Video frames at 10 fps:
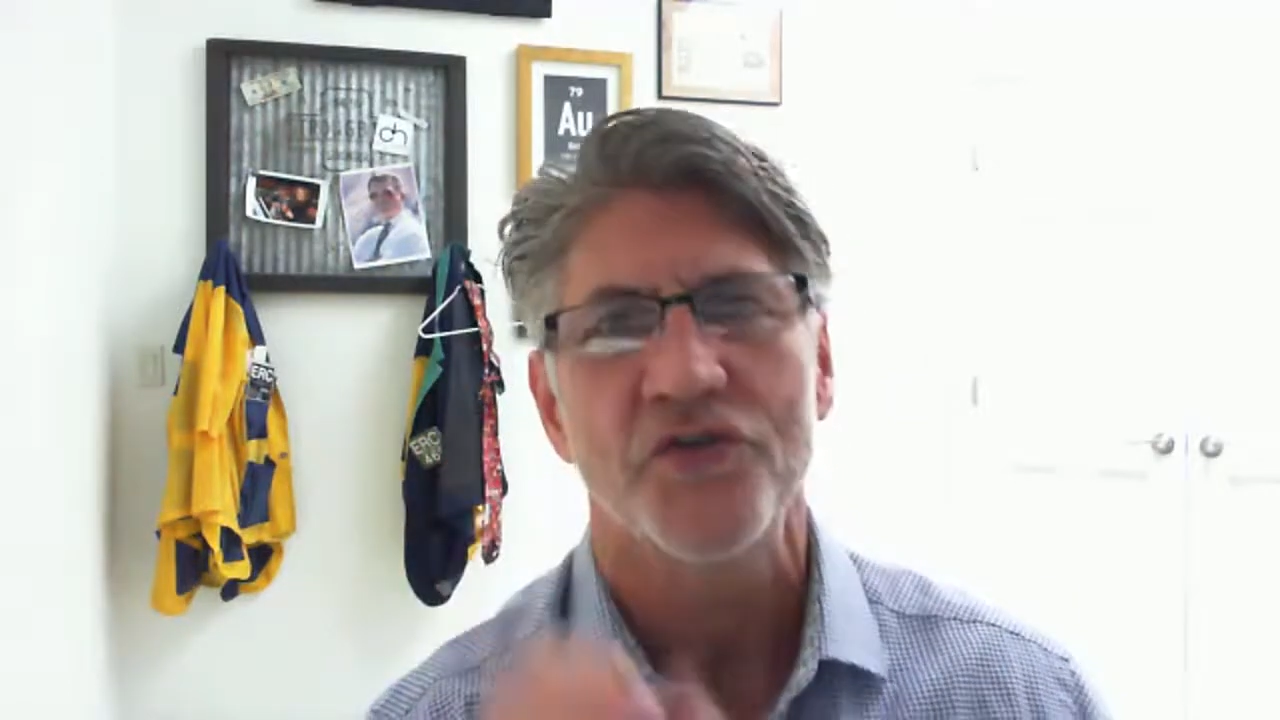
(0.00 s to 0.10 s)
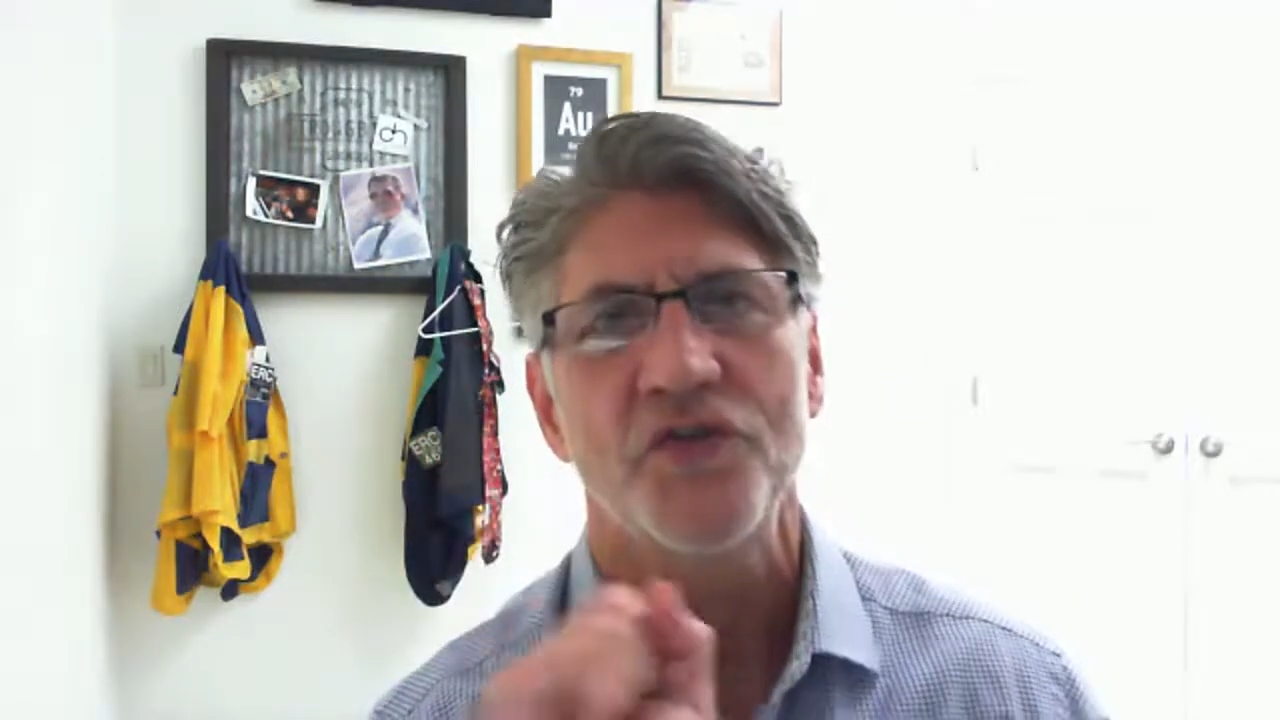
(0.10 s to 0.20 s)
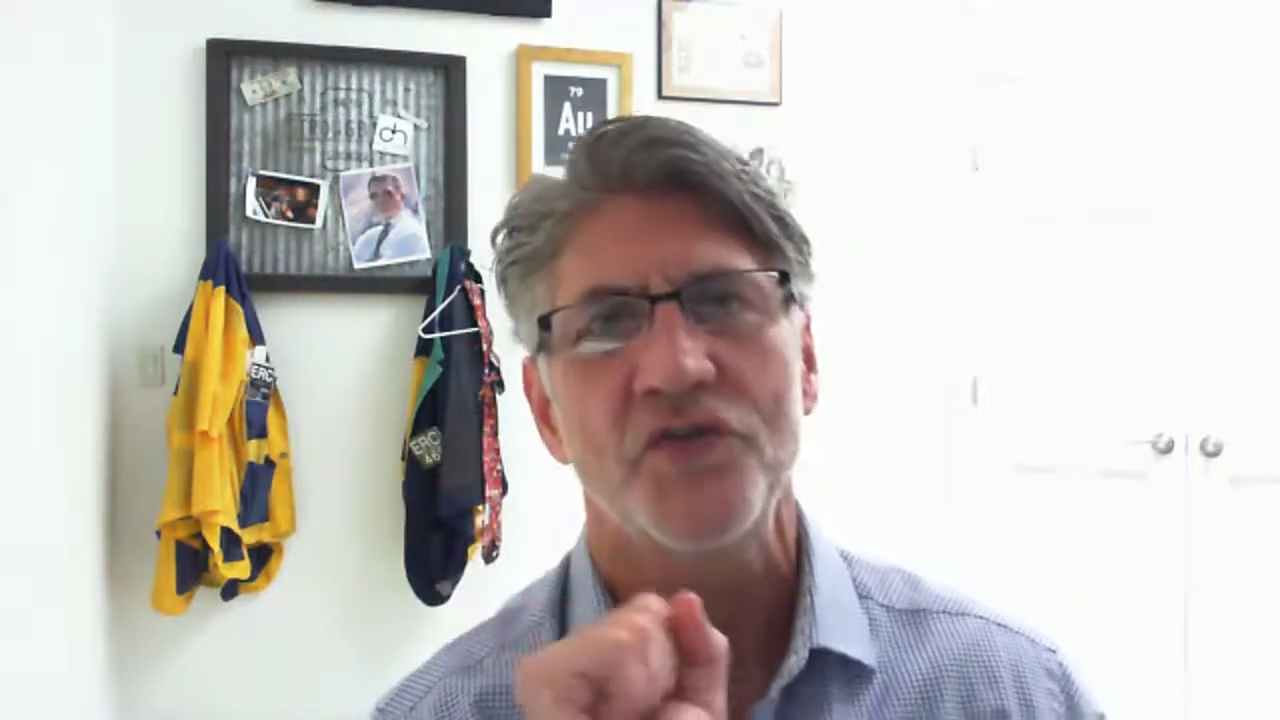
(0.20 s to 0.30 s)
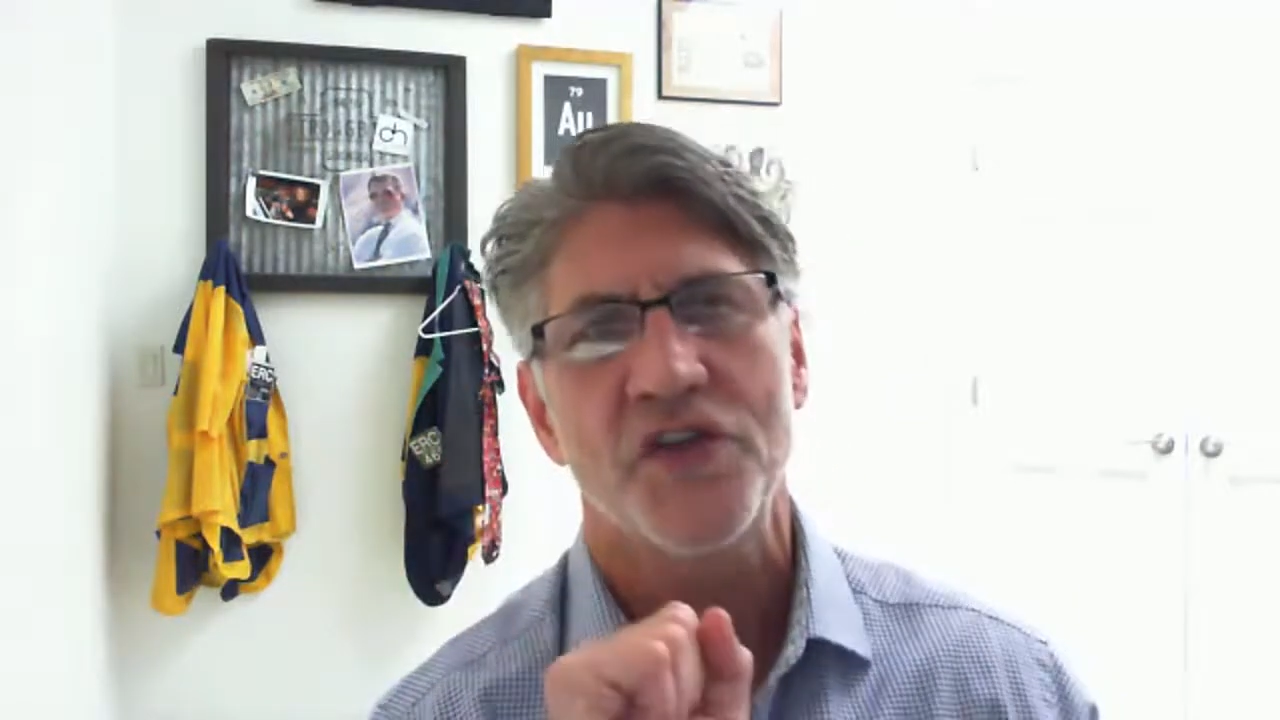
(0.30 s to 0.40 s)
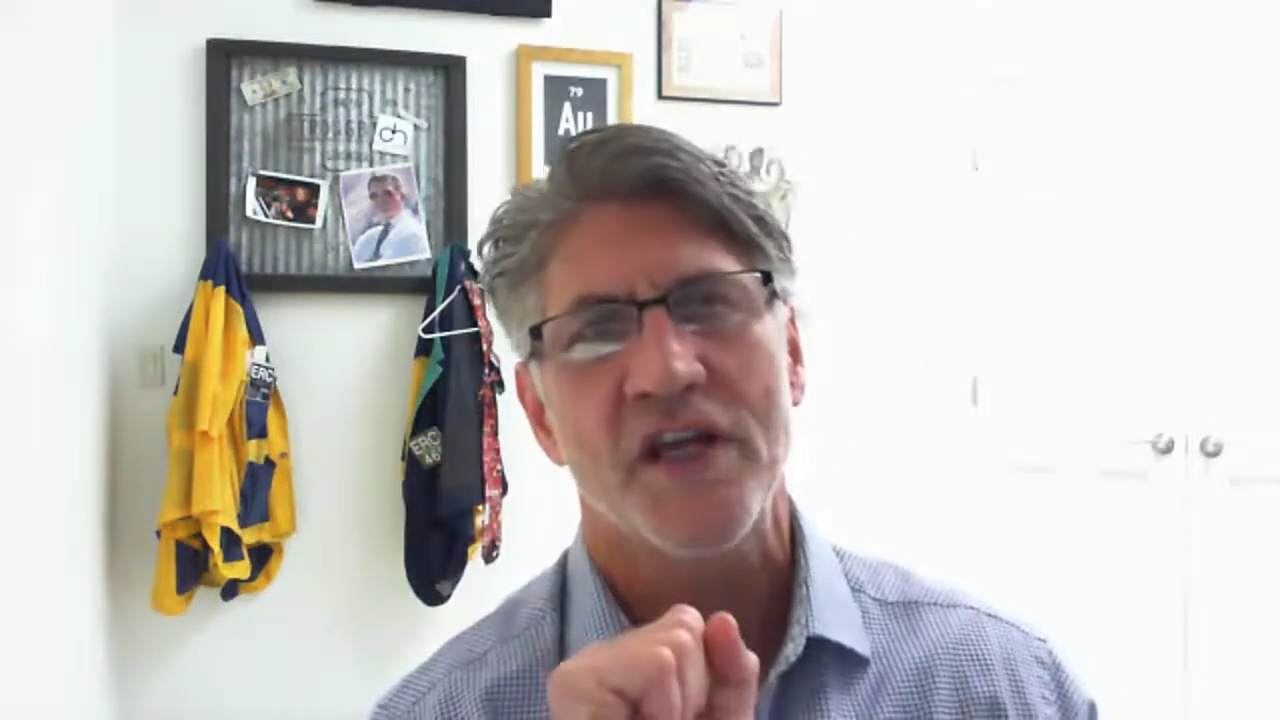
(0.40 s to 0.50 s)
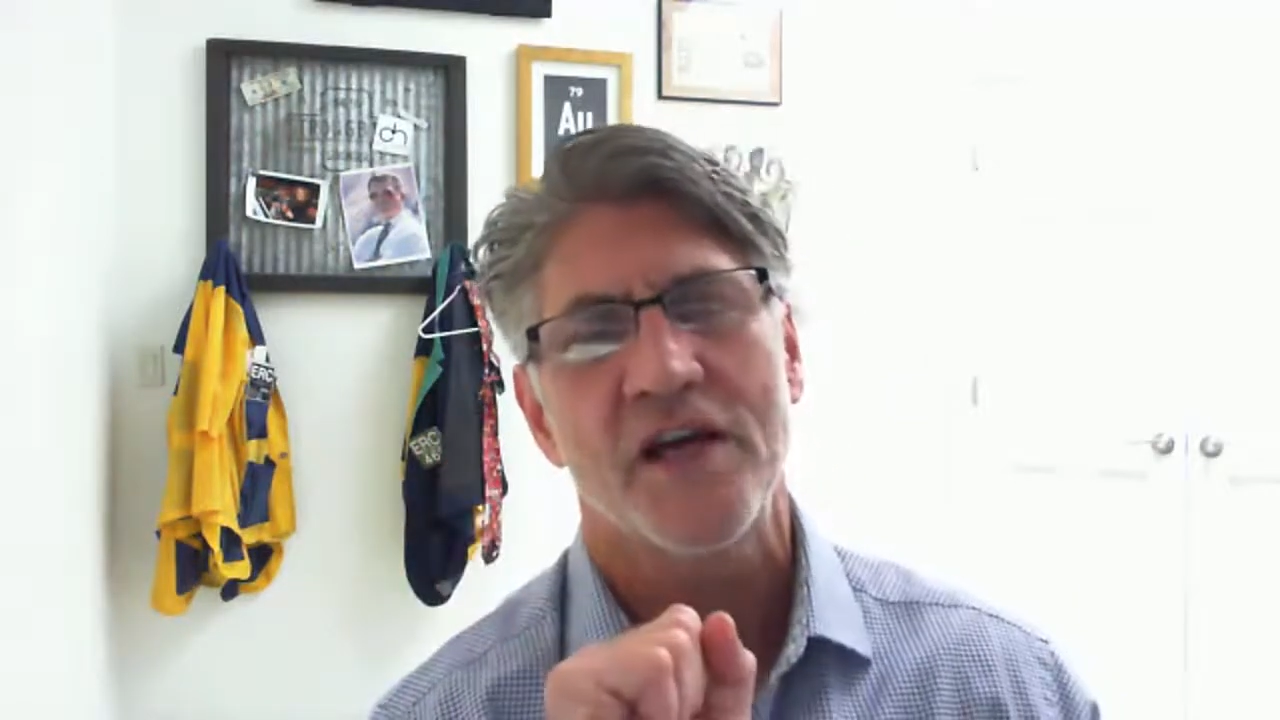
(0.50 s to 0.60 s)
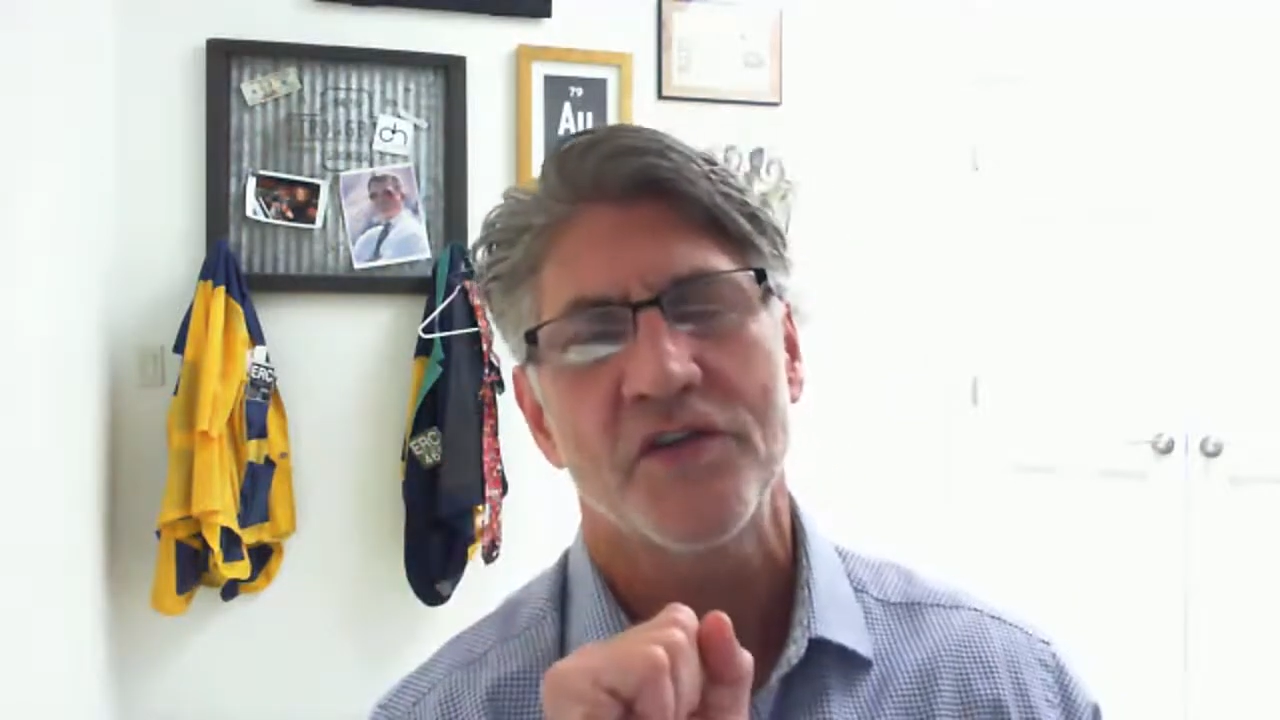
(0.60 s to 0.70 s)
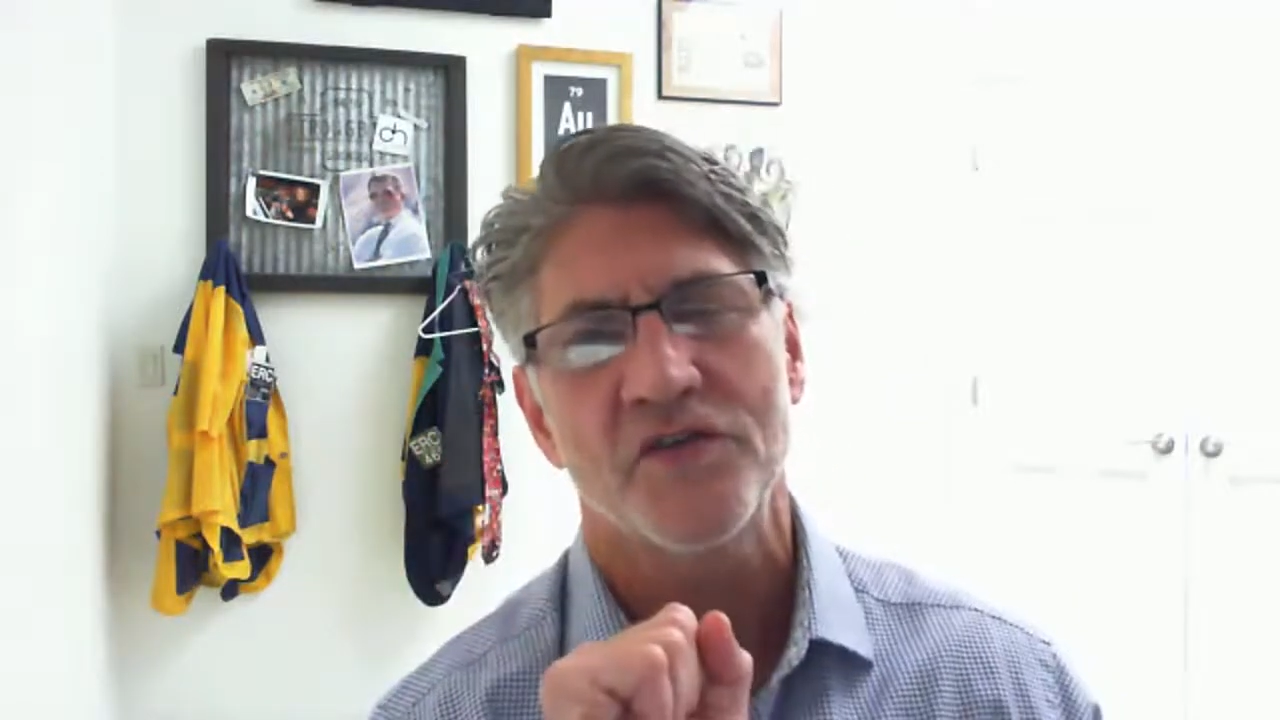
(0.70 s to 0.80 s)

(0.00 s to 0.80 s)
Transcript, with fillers: you check out